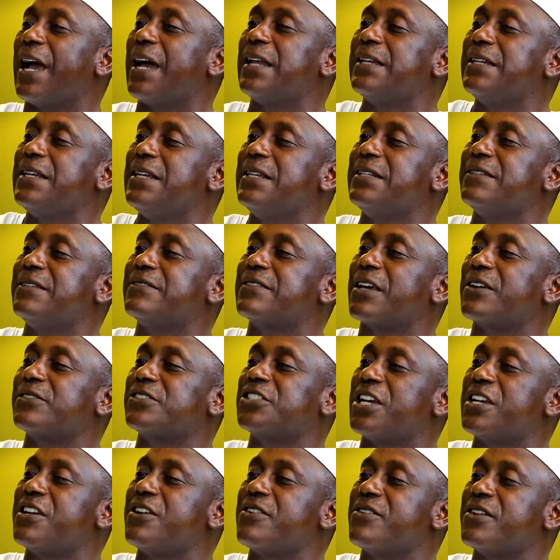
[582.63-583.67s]
and
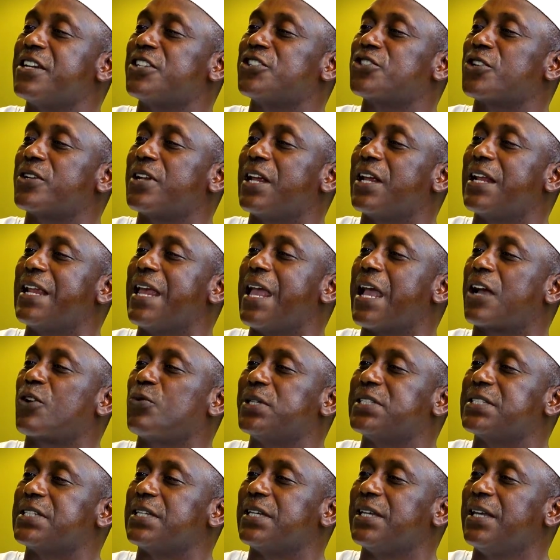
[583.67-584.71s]
intergenerational
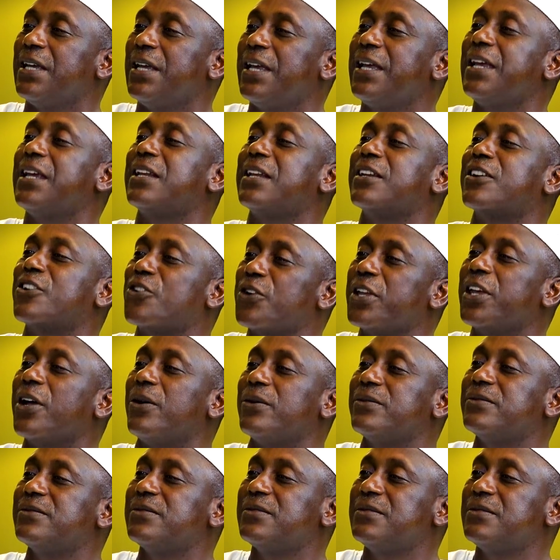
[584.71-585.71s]
equity in Creole?